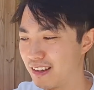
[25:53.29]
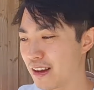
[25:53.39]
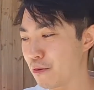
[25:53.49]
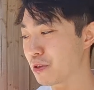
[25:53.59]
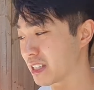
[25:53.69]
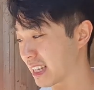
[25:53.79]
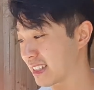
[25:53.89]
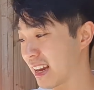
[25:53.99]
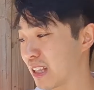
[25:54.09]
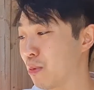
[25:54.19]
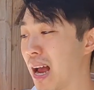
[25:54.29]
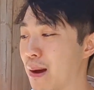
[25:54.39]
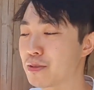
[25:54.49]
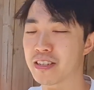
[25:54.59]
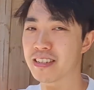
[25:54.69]
which is exactly what
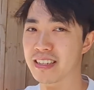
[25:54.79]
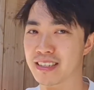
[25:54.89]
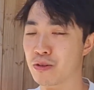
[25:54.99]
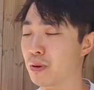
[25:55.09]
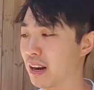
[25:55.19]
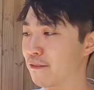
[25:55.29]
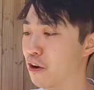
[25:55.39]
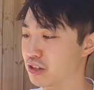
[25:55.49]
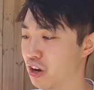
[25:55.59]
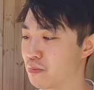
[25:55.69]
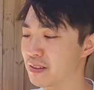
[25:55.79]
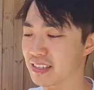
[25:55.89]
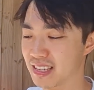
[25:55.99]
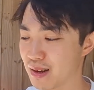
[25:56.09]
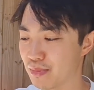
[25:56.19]
happened to this. So when I first opened
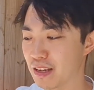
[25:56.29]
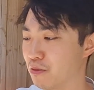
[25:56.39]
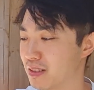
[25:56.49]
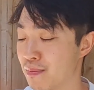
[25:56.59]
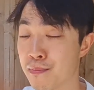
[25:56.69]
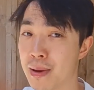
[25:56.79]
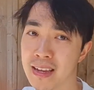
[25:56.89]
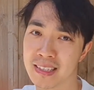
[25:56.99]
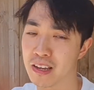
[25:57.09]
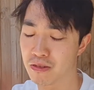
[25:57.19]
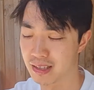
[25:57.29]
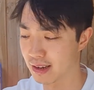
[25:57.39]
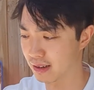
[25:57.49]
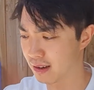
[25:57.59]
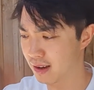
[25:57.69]
this up, it was a mess. There was
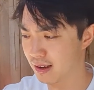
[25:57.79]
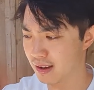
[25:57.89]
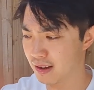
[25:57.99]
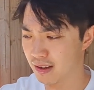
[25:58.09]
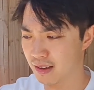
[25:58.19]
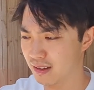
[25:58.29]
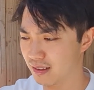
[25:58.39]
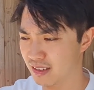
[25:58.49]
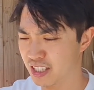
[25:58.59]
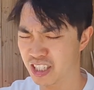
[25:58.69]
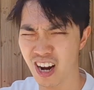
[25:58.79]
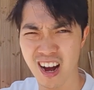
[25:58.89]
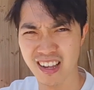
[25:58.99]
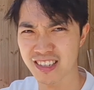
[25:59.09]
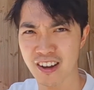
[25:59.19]
like
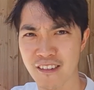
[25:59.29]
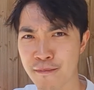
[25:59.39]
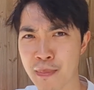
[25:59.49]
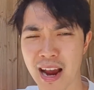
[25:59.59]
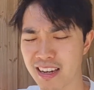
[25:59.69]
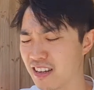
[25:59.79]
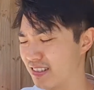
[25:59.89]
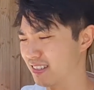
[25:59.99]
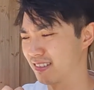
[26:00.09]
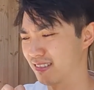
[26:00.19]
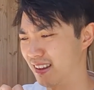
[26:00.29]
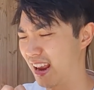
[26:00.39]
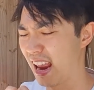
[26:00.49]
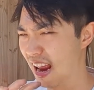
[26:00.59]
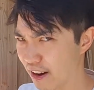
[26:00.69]
shards of magnets
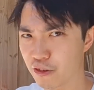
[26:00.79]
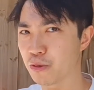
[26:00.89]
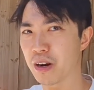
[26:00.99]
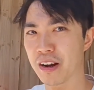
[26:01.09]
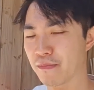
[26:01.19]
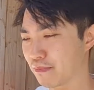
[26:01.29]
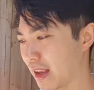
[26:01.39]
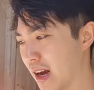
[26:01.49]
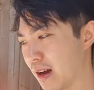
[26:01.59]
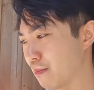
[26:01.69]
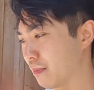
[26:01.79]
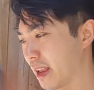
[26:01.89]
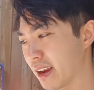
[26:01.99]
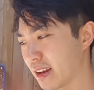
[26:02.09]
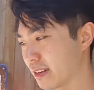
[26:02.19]
everywhere.
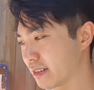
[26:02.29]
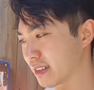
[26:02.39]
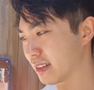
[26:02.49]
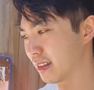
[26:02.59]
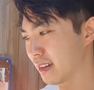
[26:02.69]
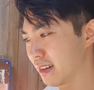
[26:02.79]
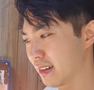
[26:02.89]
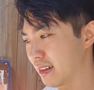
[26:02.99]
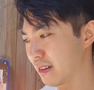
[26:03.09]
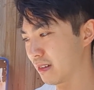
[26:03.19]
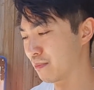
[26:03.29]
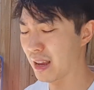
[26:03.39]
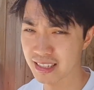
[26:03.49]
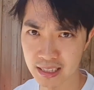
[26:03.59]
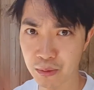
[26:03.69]
And
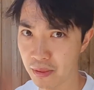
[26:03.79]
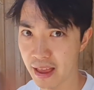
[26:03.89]
basically when that